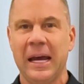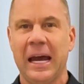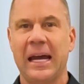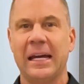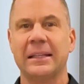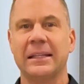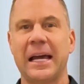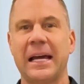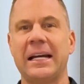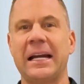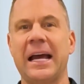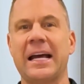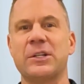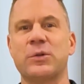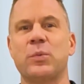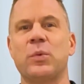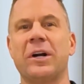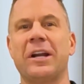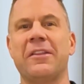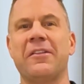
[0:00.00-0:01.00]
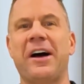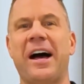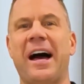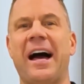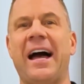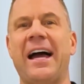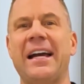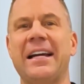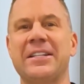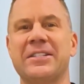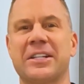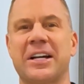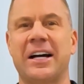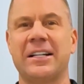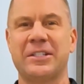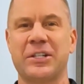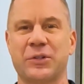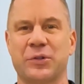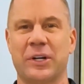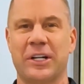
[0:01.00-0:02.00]
Atlanta has one of the highest
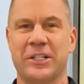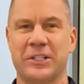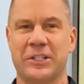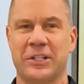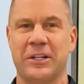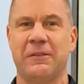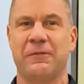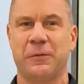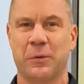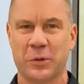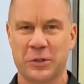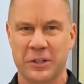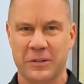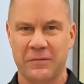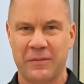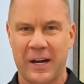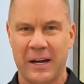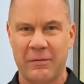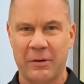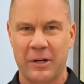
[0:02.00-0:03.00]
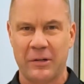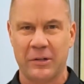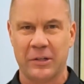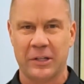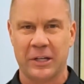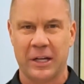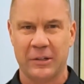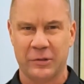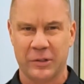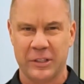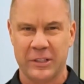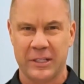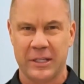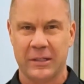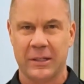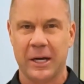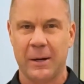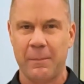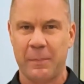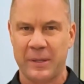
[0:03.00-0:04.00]
concentration of Fortune 500 countries,
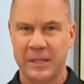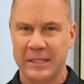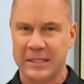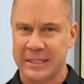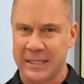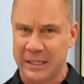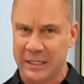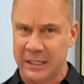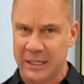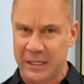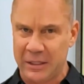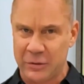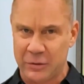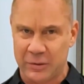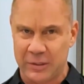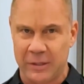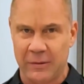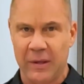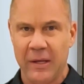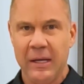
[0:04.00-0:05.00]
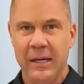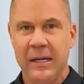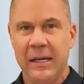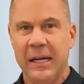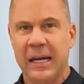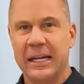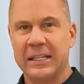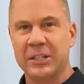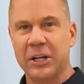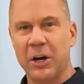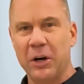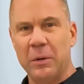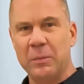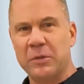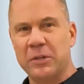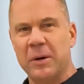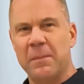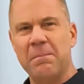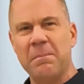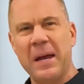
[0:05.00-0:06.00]
companies in the country. It's home
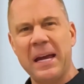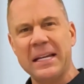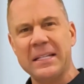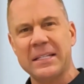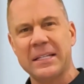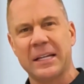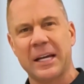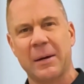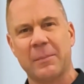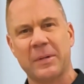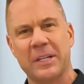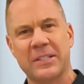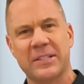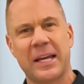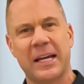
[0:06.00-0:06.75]
to amazing companies